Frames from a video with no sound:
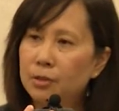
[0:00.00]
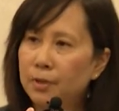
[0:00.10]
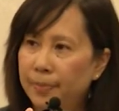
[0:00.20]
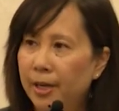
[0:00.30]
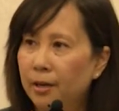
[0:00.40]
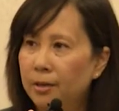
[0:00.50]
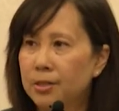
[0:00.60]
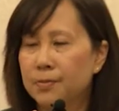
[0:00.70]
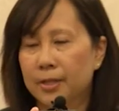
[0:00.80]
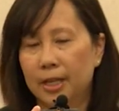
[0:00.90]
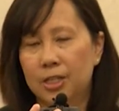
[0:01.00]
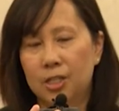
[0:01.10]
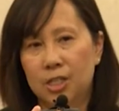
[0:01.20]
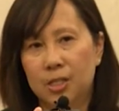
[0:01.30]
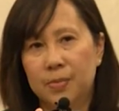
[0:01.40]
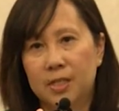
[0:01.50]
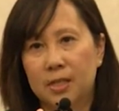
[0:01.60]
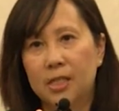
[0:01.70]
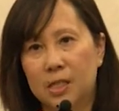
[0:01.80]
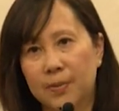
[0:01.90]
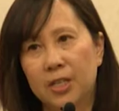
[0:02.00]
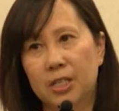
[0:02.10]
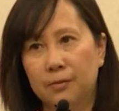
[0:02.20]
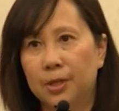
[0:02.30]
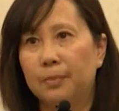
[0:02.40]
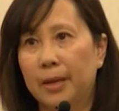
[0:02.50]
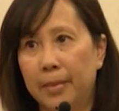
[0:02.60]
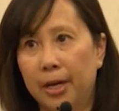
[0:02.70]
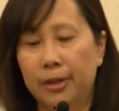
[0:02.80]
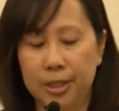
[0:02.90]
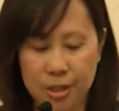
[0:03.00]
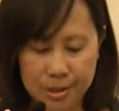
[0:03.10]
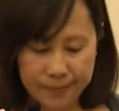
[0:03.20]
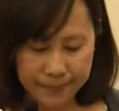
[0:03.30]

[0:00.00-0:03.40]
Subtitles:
repair those relationships, especially with my marriage.